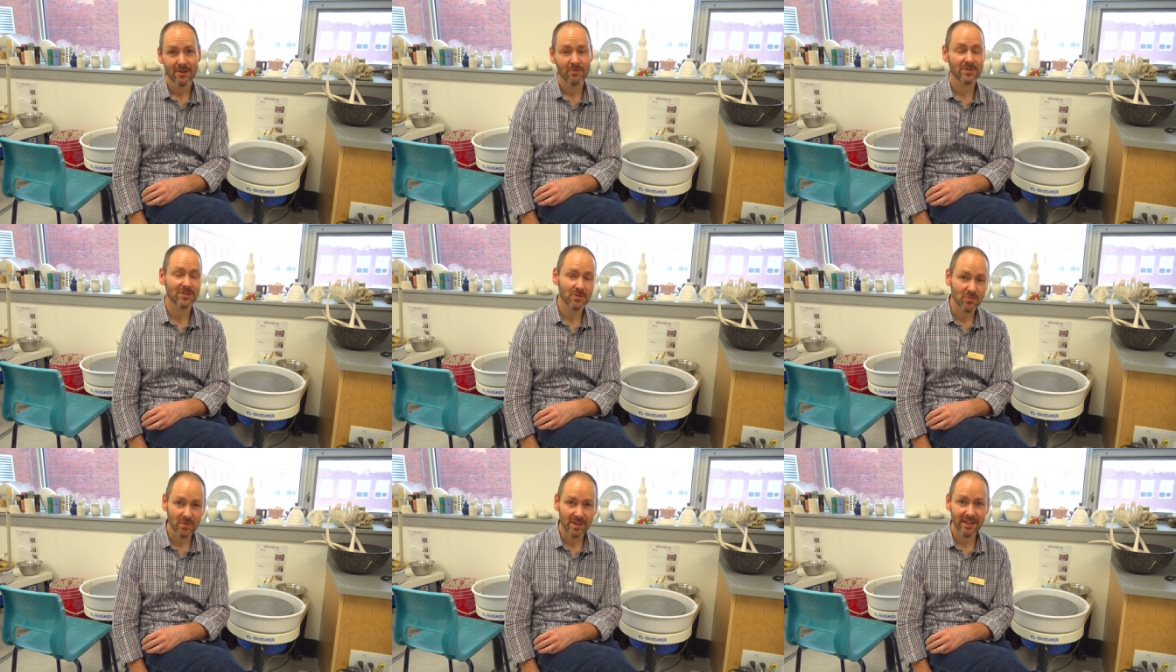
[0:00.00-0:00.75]
which is
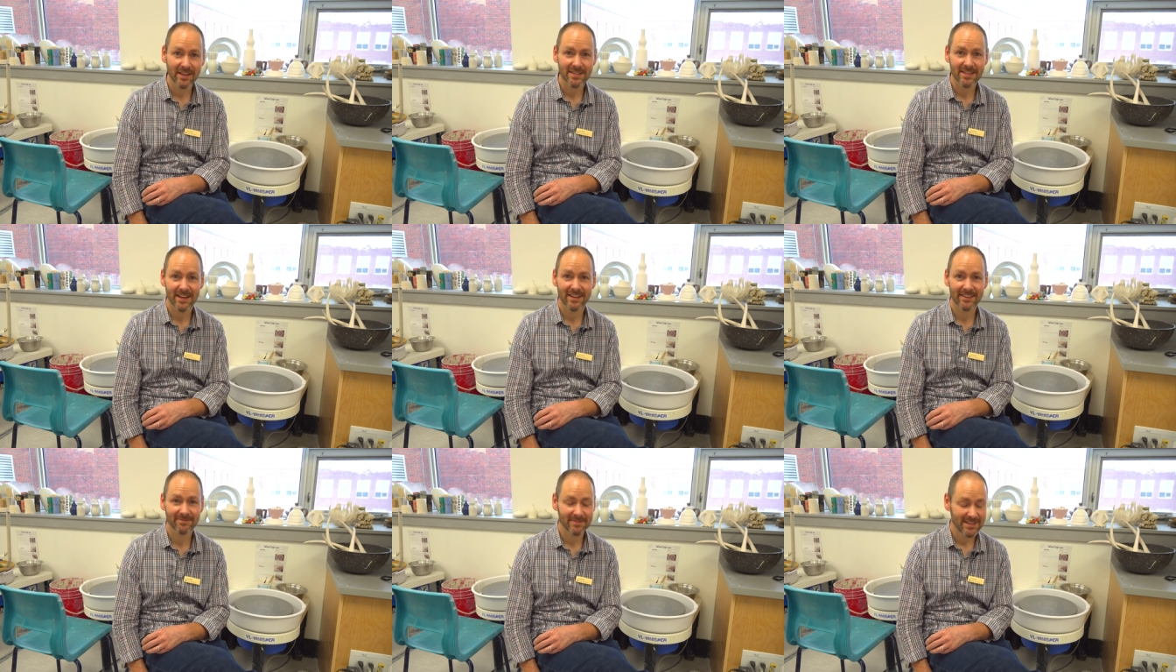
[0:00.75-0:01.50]
really
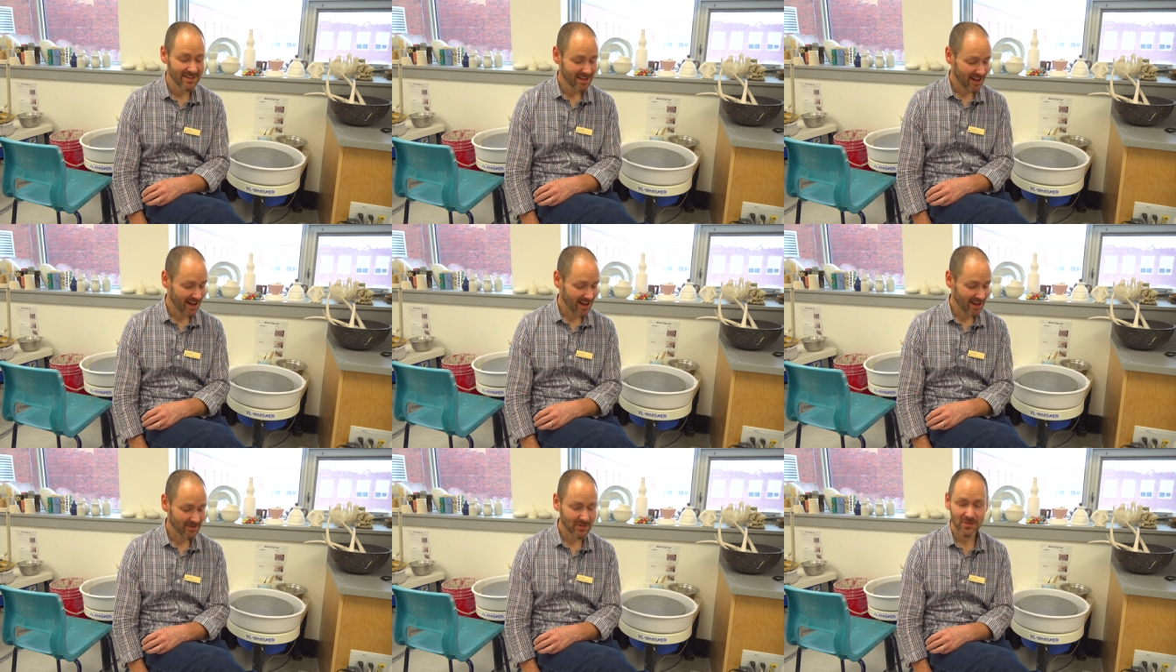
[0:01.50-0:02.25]
exciting.
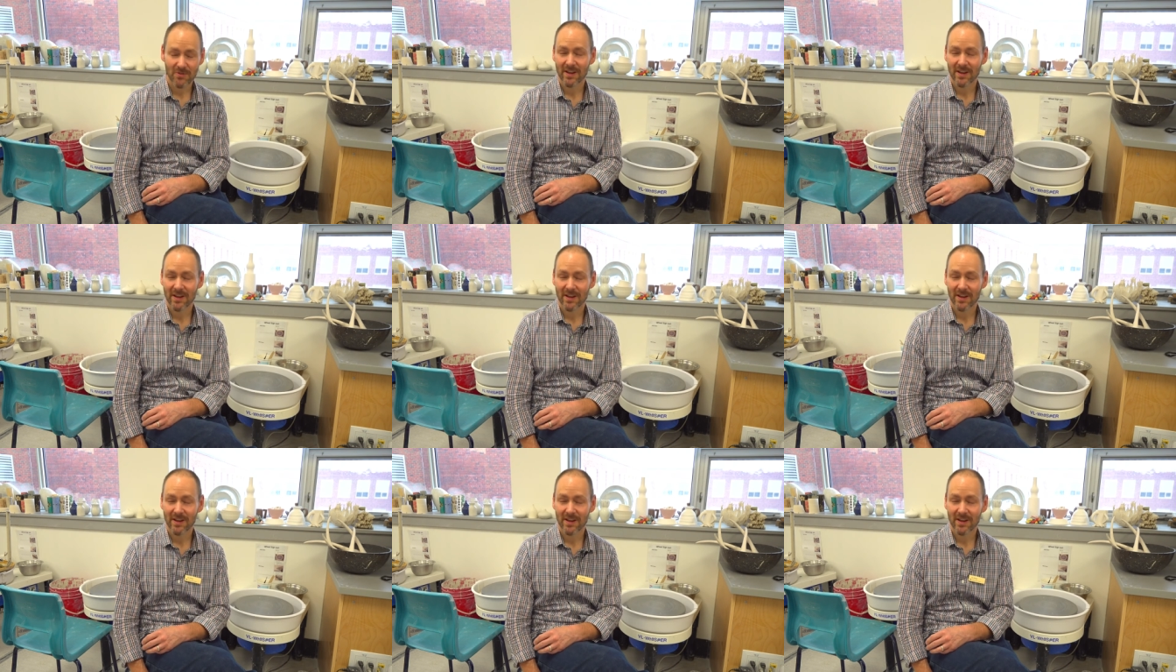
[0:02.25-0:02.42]
Uh, so